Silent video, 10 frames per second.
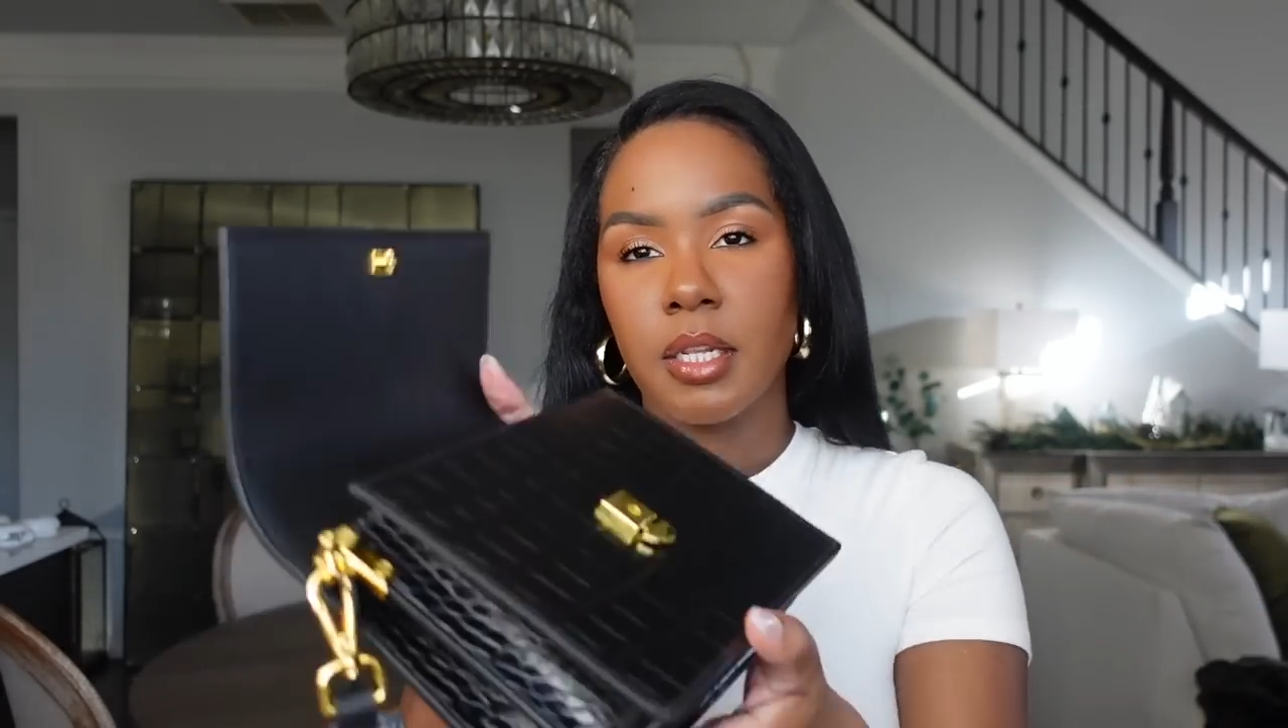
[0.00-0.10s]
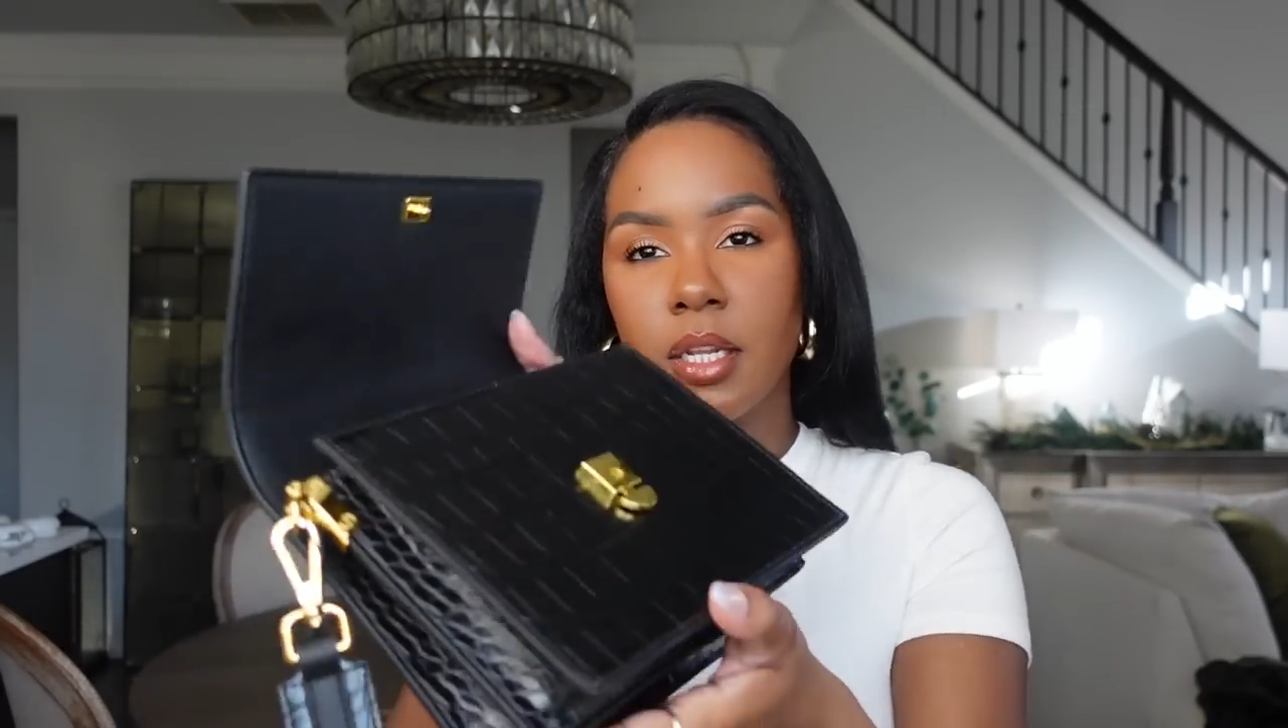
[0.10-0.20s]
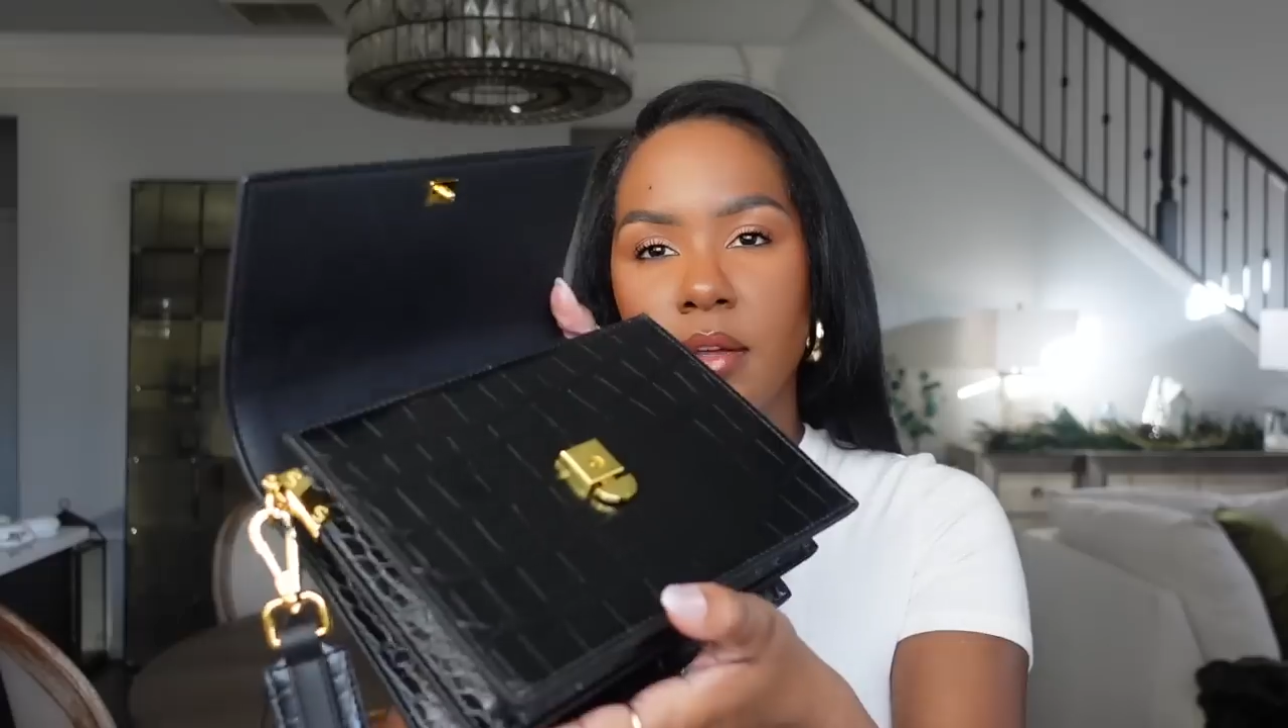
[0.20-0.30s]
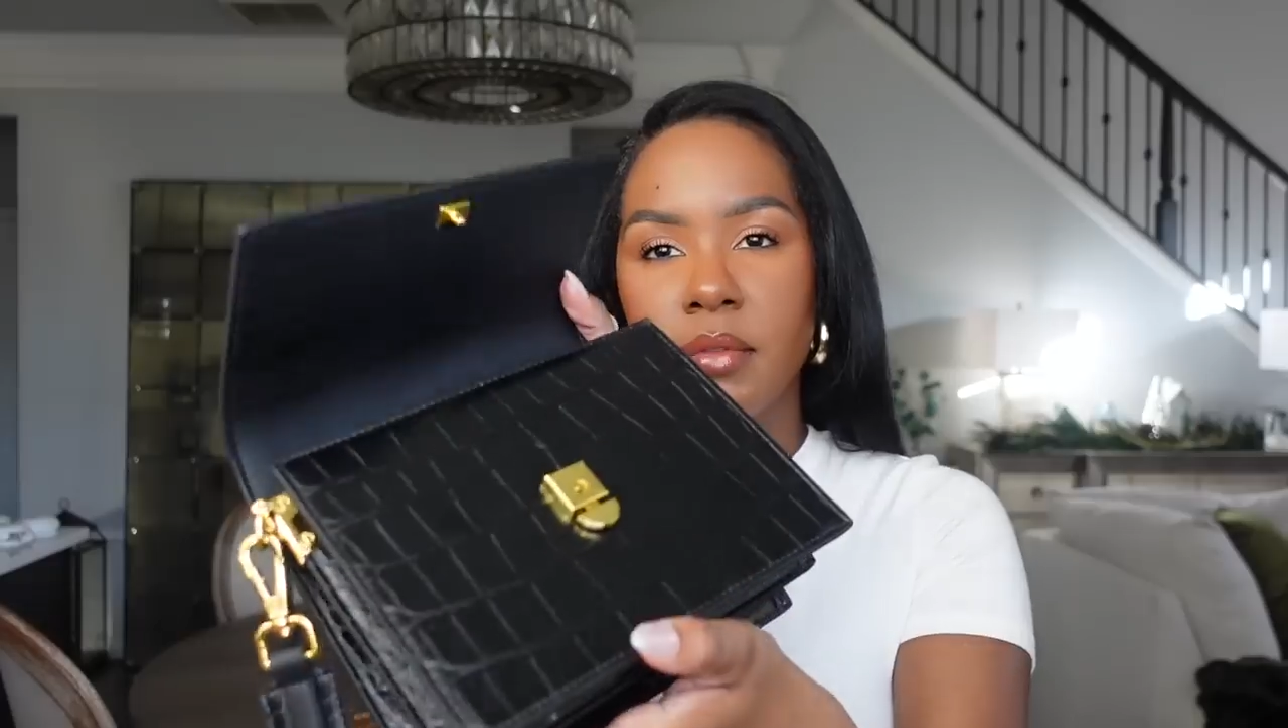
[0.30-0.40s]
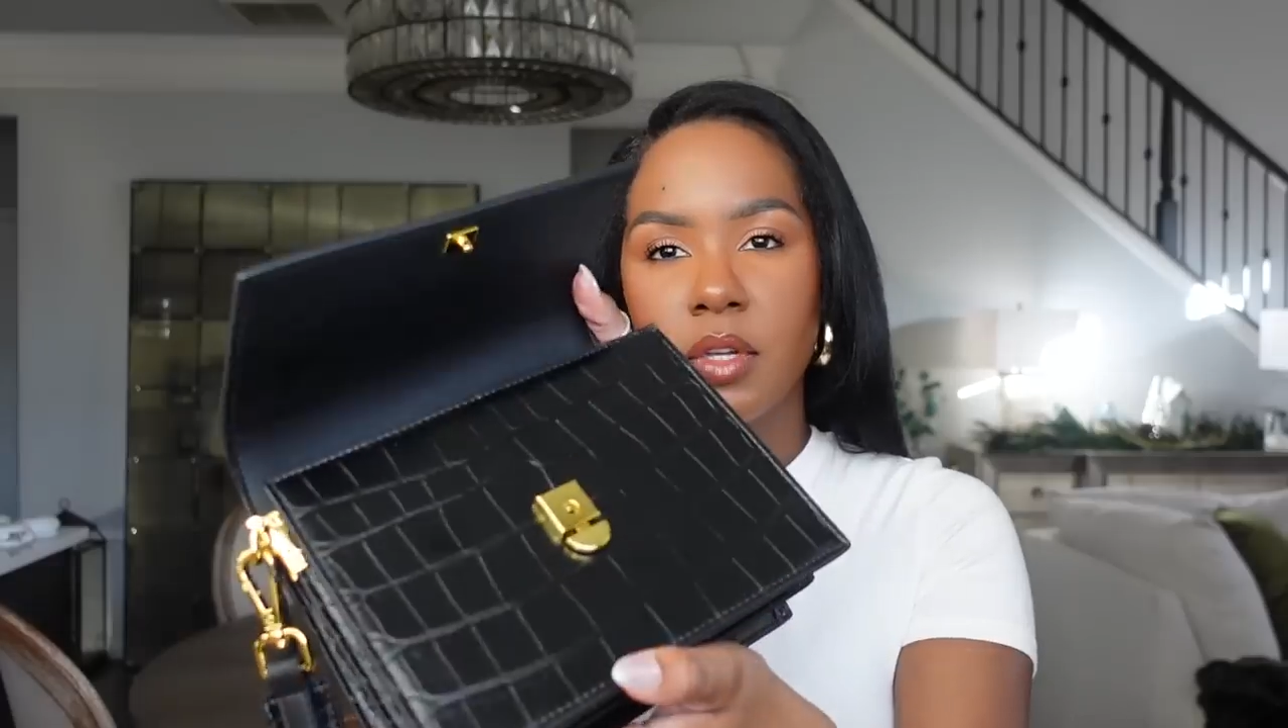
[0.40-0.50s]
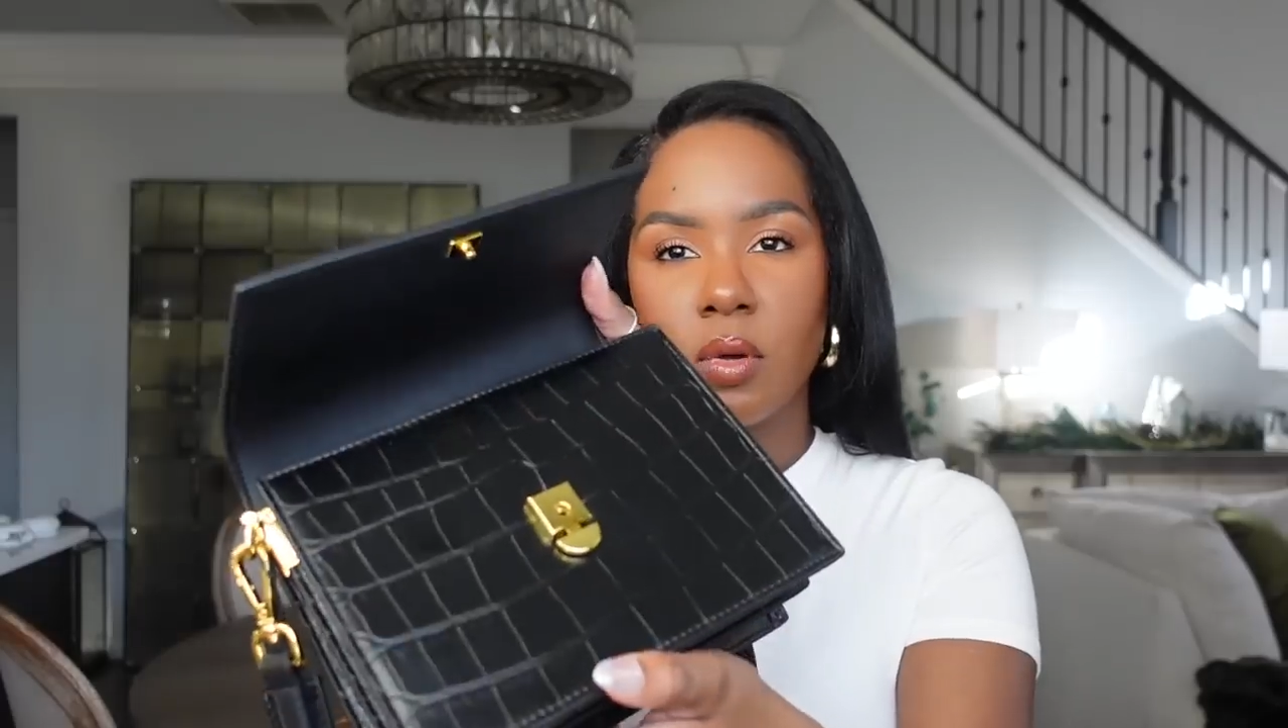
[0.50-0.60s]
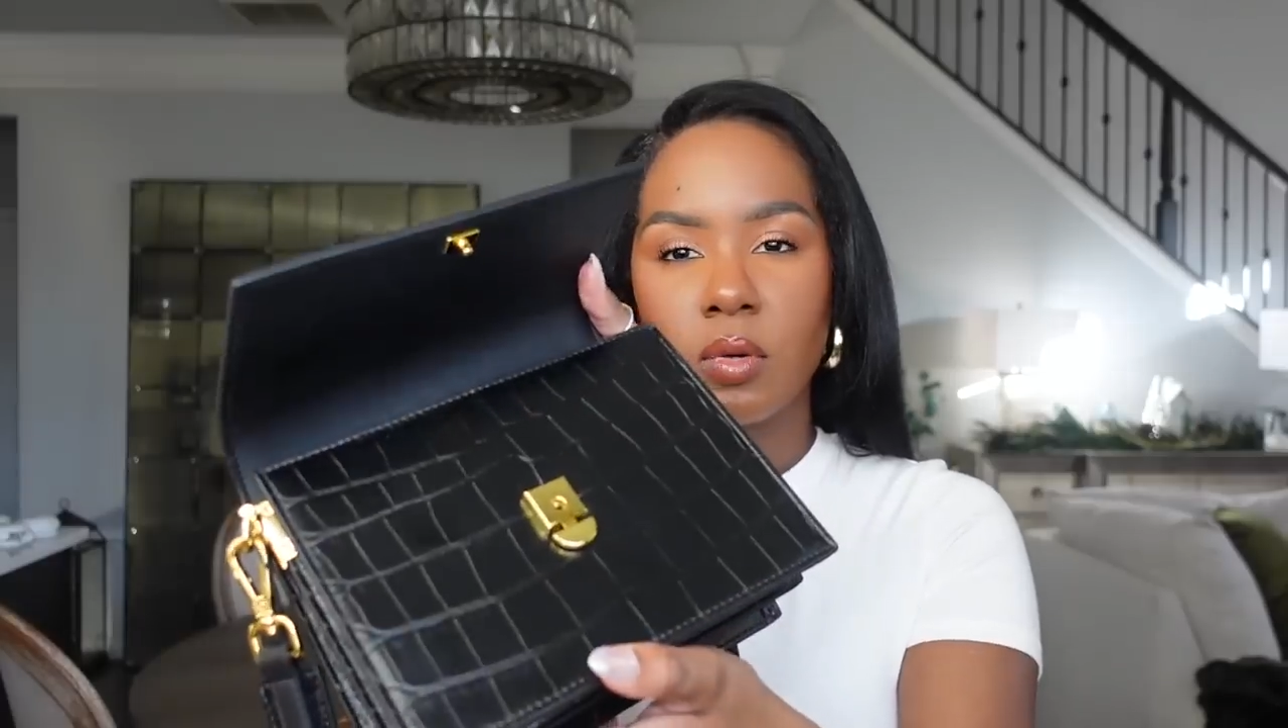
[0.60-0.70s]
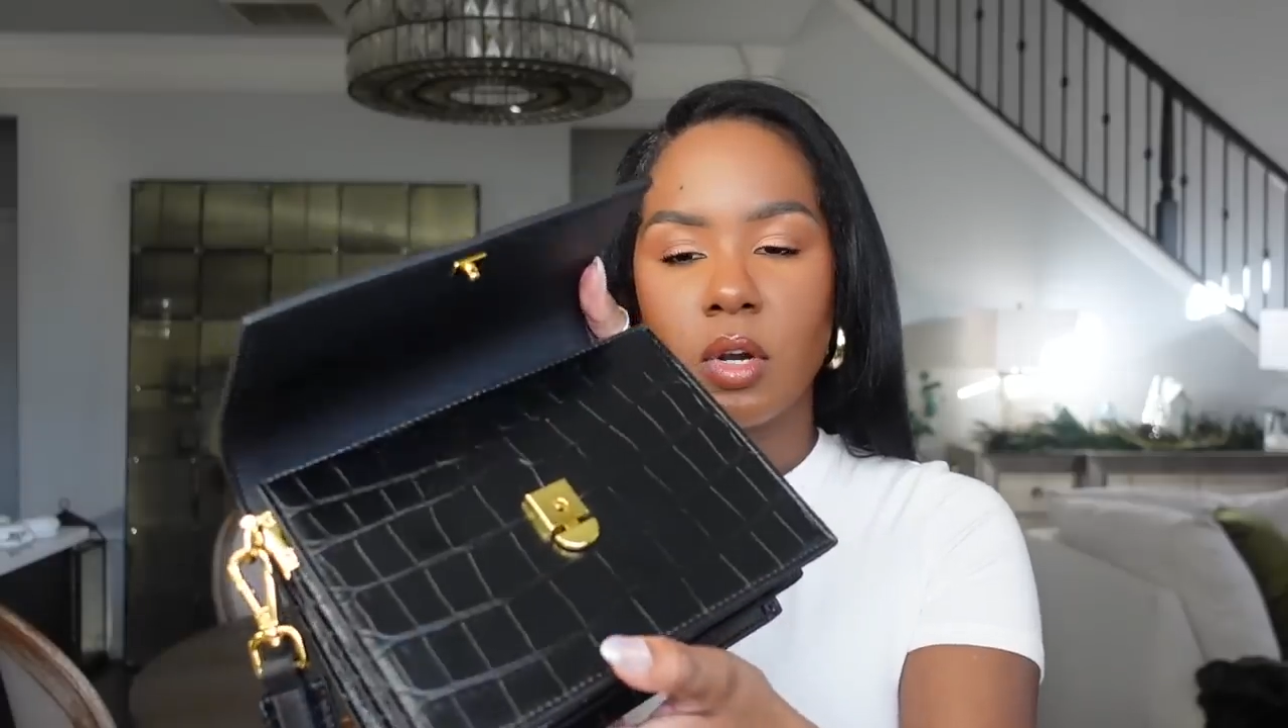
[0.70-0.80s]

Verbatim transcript: i love the gold